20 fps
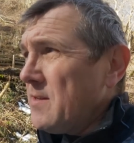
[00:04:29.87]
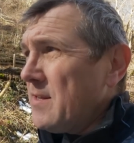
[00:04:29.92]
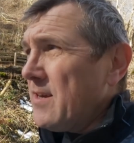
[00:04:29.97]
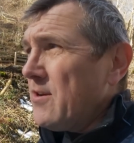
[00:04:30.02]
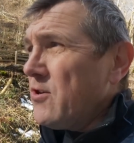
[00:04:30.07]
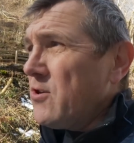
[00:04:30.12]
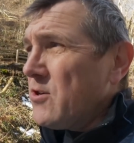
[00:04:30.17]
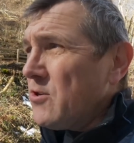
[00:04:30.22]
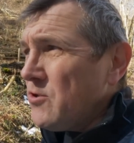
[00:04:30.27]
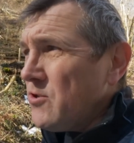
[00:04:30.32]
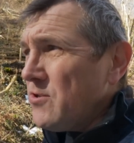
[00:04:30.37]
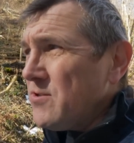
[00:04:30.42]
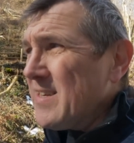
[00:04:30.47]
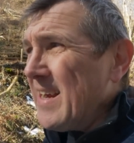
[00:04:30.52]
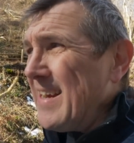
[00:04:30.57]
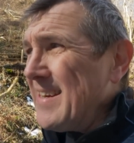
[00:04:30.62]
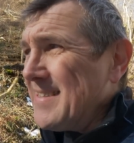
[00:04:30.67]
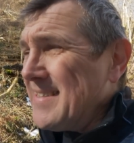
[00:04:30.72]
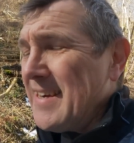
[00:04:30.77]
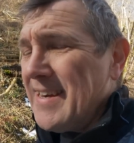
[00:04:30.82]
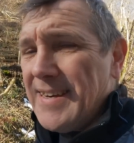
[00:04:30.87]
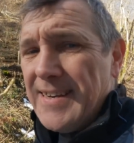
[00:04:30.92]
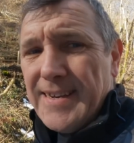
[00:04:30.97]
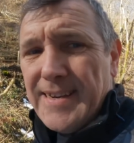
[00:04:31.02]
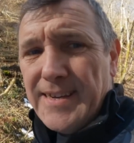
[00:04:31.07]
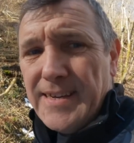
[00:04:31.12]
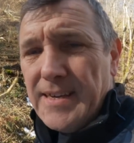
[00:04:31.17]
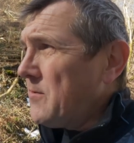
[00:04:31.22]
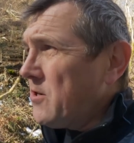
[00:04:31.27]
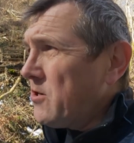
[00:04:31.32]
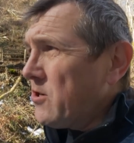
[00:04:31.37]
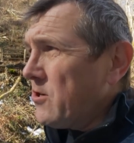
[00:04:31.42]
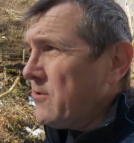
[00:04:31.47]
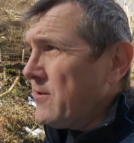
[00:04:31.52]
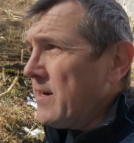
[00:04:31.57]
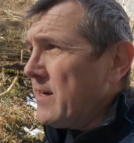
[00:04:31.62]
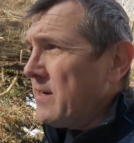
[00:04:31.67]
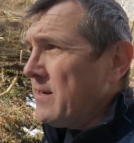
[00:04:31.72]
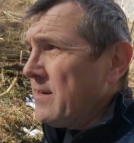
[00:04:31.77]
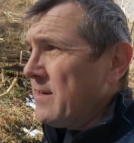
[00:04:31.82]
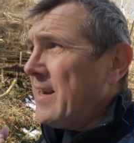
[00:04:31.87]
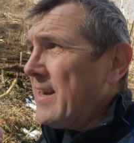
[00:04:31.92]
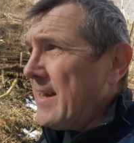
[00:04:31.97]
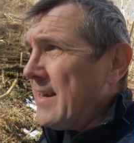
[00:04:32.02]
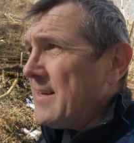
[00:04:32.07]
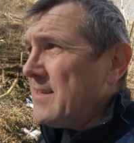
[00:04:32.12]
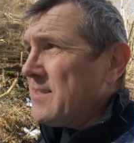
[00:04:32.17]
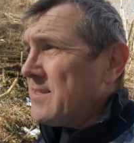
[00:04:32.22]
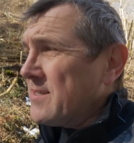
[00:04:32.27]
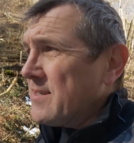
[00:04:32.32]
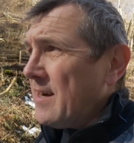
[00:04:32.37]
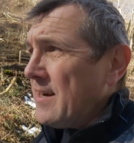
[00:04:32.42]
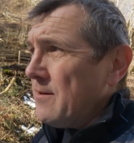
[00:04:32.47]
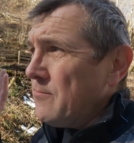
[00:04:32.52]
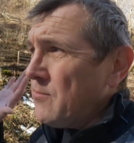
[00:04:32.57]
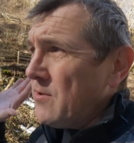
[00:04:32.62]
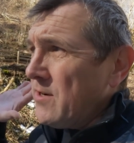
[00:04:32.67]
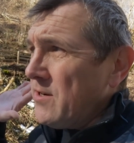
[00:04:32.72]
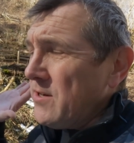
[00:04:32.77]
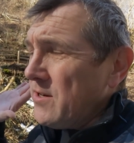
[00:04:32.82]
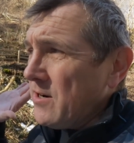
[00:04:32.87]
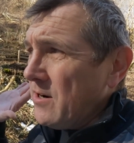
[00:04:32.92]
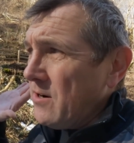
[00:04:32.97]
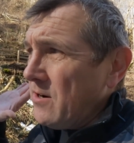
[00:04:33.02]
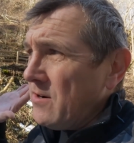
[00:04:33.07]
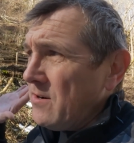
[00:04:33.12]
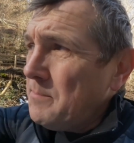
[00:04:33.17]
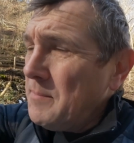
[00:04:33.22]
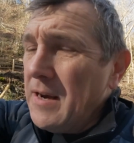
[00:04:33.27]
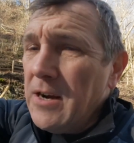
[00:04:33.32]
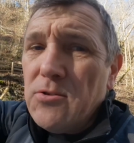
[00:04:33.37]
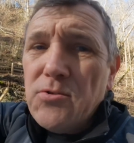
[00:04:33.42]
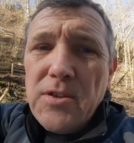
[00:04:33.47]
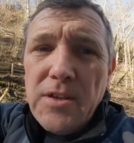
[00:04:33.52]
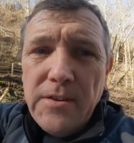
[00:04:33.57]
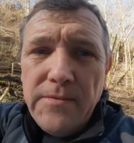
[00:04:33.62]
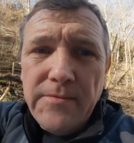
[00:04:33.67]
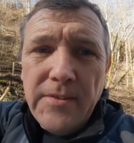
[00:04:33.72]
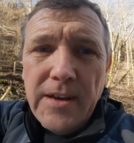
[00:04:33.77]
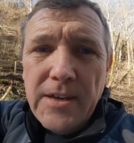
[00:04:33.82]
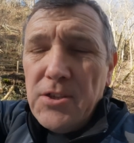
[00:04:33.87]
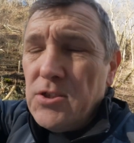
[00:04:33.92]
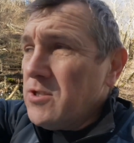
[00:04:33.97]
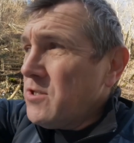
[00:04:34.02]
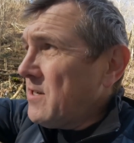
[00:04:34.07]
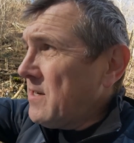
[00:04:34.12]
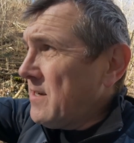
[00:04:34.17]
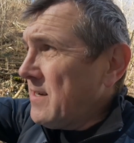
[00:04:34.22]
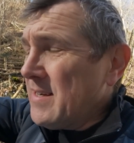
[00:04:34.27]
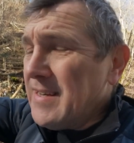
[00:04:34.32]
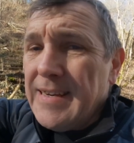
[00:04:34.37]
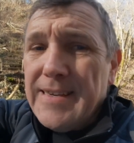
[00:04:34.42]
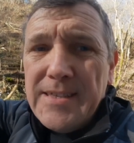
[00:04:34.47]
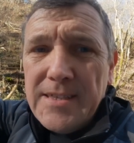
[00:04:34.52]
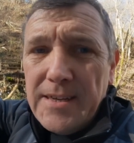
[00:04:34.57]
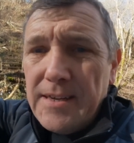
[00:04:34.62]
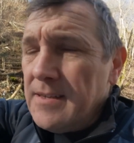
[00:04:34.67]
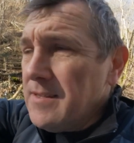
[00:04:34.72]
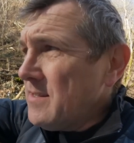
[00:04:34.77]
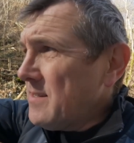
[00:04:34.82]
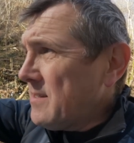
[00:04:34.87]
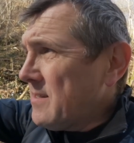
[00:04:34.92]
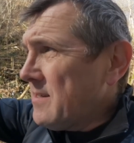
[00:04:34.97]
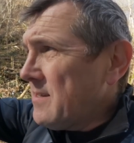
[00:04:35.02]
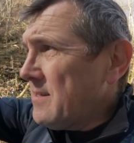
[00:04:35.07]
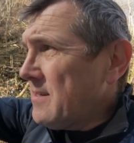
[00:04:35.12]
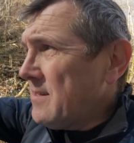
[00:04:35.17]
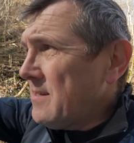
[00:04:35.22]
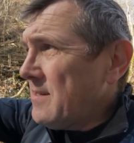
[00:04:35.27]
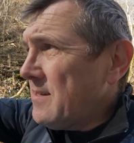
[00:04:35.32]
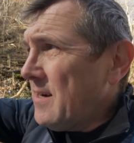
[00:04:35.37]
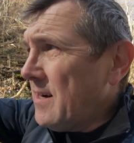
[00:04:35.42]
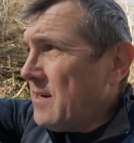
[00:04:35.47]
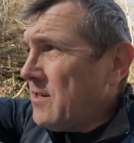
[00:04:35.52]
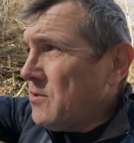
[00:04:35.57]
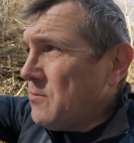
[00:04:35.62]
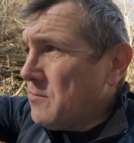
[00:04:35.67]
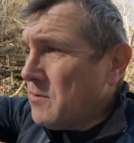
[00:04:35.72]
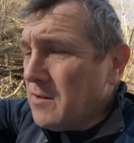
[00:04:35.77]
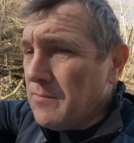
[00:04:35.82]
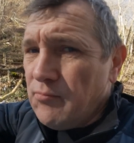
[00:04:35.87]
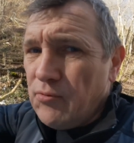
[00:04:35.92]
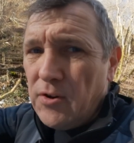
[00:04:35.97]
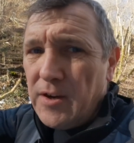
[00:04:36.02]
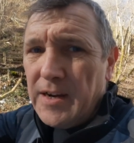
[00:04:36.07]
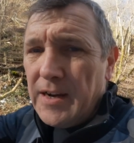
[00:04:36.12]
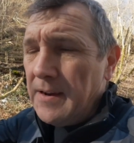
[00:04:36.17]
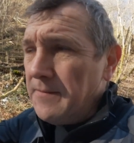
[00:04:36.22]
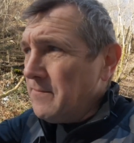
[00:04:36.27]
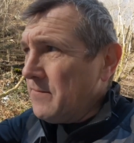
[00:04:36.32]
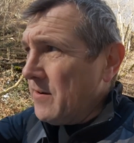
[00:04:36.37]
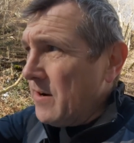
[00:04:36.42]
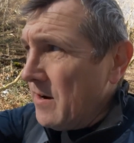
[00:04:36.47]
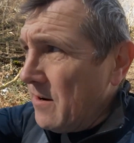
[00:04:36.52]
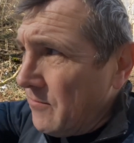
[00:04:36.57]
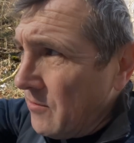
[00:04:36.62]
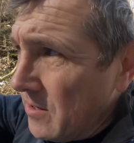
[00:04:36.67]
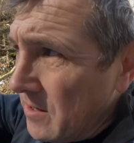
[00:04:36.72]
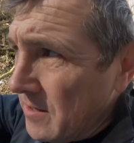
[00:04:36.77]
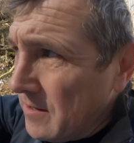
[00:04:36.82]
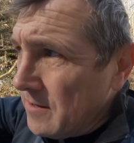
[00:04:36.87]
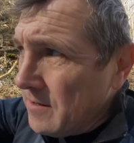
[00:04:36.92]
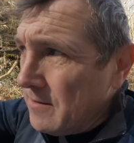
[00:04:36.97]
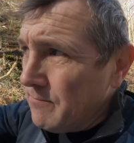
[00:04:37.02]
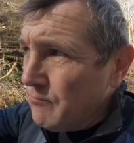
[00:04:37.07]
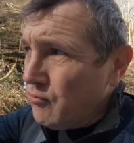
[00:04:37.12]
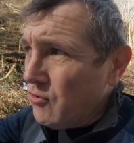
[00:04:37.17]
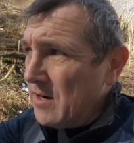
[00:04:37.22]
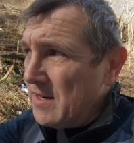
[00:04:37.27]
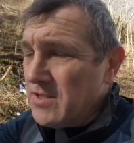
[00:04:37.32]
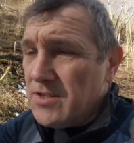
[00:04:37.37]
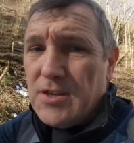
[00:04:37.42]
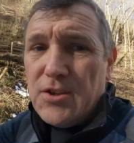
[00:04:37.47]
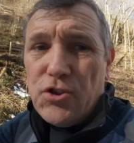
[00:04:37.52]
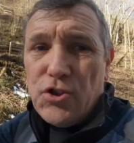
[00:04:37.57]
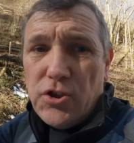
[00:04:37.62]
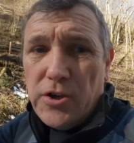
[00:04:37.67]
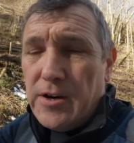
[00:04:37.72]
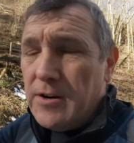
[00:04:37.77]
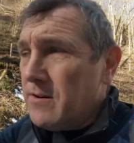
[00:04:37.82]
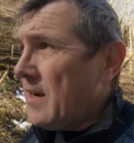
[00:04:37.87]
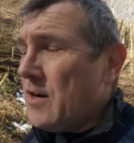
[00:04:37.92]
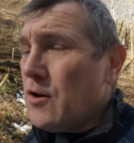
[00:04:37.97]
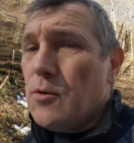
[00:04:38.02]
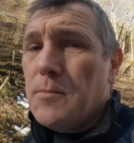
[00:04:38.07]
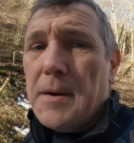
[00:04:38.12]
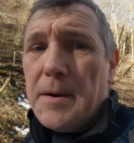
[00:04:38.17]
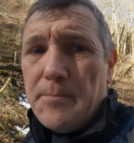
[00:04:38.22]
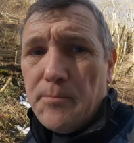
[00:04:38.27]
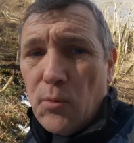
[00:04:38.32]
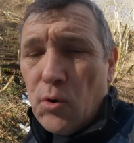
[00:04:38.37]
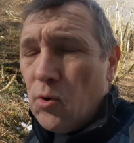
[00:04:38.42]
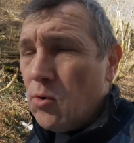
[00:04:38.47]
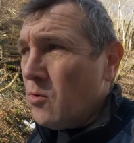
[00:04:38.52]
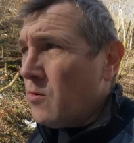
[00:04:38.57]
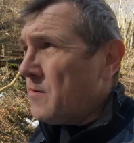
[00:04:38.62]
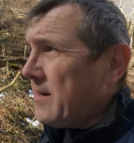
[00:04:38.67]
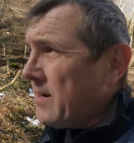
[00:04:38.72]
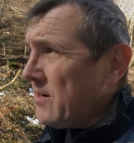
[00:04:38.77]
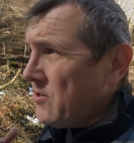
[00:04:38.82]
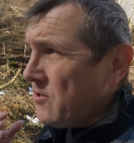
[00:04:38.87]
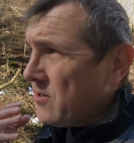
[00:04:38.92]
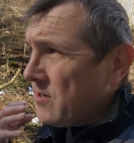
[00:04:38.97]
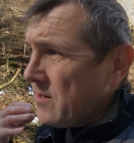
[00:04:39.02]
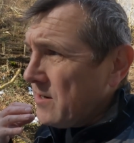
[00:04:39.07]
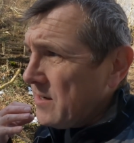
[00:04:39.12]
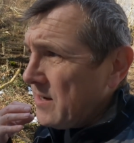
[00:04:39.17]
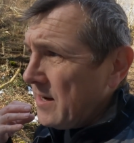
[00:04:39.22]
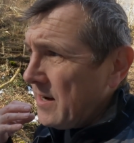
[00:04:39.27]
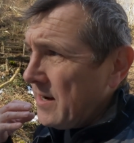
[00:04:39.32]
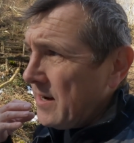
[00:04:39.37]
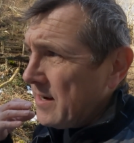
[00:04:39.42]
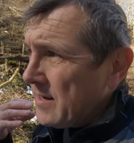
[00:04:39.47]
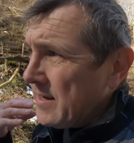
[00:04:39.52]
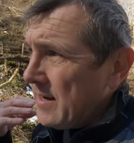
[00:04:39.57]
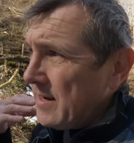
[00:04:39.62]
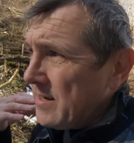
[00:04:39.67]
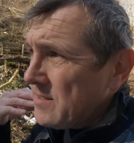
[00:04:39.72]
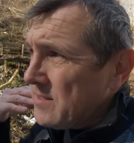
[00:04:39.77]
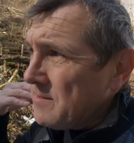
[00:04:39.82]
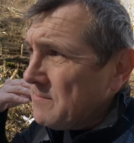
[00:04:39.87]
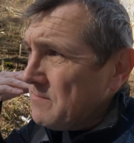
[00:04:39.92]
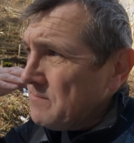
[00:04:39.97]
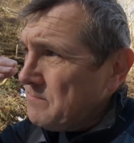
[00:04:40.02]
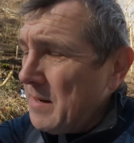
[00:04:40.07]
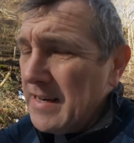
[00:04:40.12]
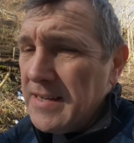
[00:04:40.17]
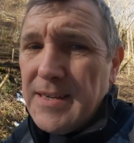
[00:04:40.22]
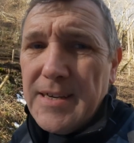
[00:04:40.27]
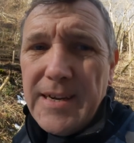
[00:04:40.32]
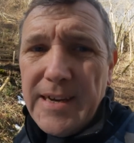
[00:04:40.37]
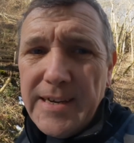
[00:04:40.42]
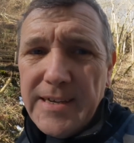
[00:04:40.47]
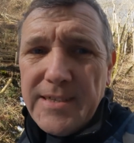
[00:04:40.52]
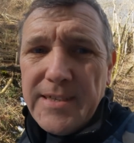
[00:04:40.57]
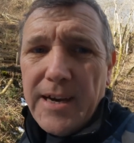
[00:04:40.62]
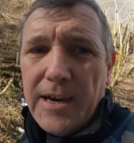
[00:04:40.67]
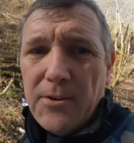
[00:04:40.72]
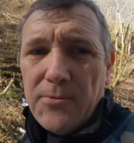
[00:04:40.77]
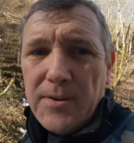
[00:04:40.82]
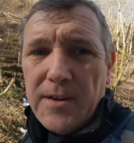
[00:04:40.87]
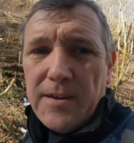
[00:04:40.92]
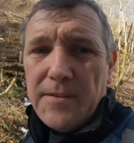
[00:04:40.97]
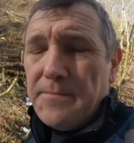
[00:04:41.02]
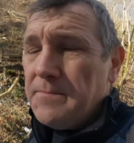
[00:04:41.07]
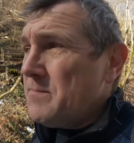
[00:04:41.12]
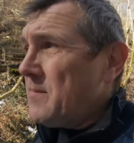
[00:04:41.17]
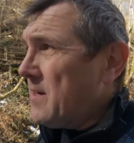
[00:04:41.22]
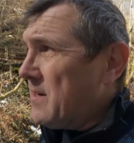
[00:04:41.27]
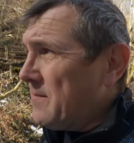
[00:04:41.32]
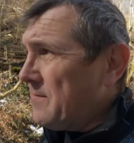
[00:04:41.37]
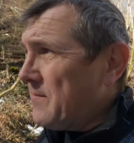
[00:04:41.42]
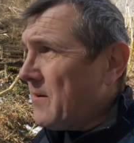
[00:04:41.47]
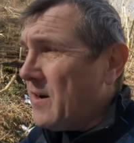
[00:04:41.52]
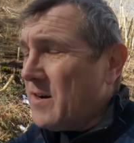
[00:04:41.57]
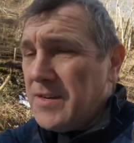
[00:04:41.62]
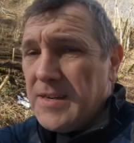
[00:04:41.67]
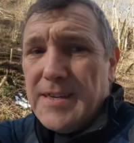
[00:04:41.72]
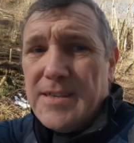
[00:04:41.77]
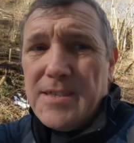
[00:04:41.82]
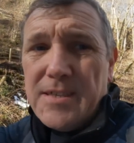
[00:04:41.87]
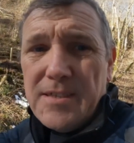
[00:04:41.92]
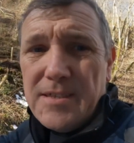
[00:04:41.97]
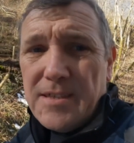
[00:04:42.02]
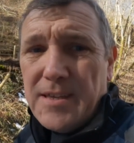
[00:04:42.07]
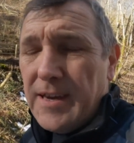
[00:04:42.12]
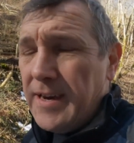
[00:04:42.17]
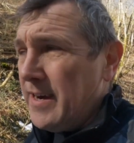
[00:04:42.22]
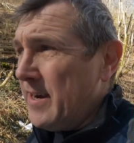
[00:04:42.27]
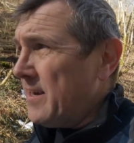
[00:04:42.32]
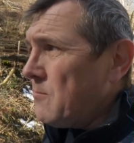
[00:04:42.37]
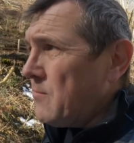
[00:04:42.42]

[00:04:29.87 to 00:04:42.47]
Now you can use that technique if you're doing a landscape where you've got mountain range in the distance and you want to bring them further and compress the shot a little bit more, and then you can get some better detail in the far distance there.